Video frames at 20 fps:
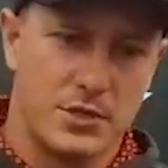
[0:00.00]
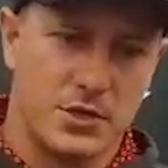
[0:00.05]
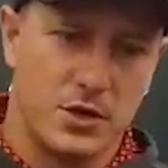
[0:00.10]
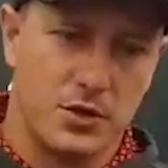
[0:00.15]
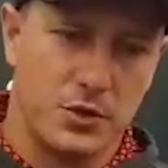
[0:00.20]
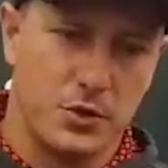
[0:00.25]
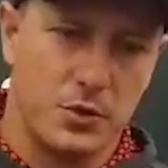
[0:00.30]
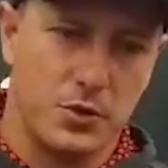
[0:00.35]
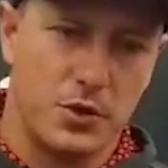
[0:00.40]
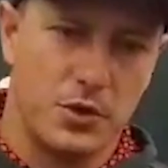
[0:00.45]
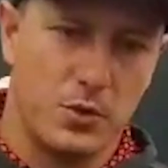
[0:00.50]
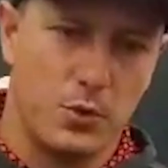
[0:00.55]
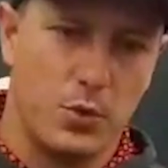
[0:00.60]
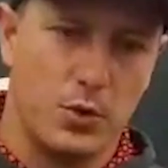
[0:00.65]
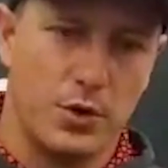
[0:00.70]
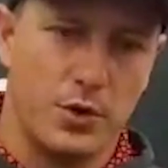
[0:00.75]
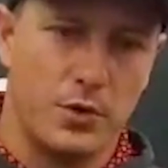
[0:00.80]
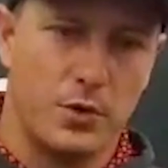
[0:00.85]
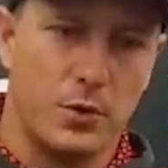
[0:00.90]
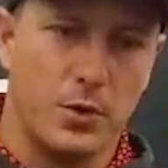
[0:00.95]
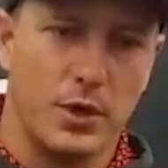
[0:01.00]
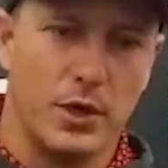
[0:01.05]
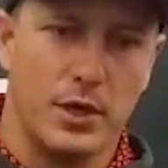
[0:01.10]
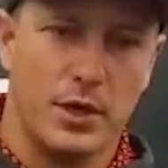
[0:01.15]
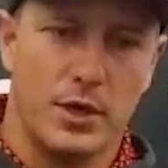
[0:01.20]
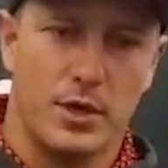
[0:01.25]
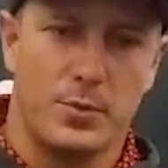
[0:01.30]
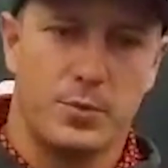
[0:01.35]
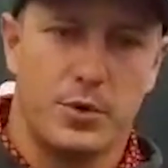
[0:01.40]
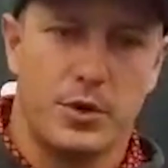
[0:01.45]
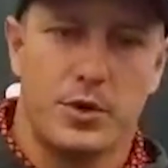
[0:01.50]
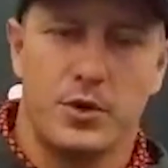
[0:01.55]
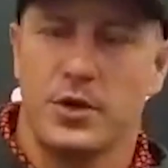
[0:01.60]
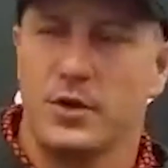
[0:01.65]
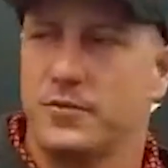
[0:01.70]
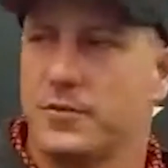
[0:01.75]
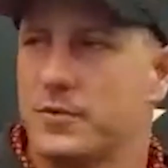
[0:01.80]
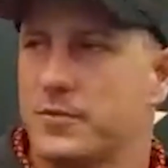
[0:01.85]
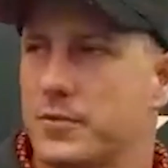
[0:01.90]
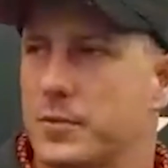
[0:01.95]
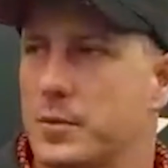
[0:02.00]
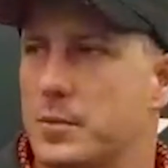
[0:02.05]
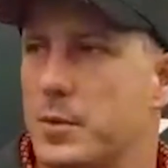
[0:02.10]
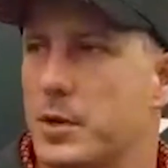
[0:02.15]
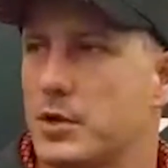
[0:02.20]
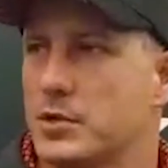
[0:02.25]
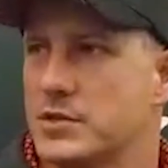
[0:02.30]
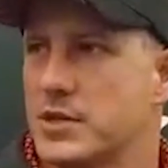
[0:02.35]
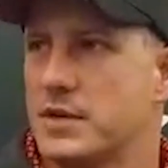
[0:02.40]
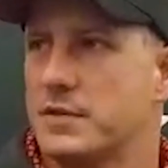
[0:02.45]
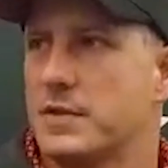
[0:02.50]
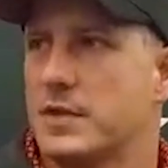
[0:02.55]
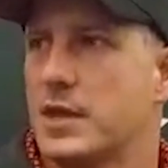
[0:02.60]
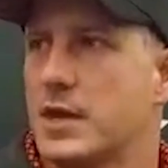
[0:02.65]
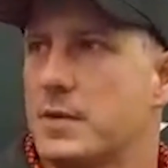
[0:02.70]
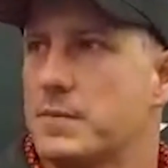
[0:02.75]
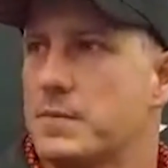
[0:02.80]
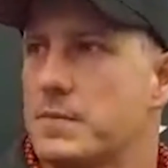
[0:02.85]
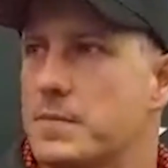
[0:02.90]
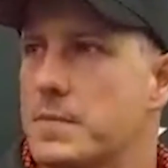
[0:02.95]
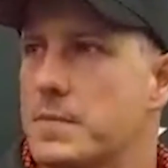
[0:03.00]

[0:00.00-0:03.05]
So I thought all in all a pretty good effort from the bowlers after that.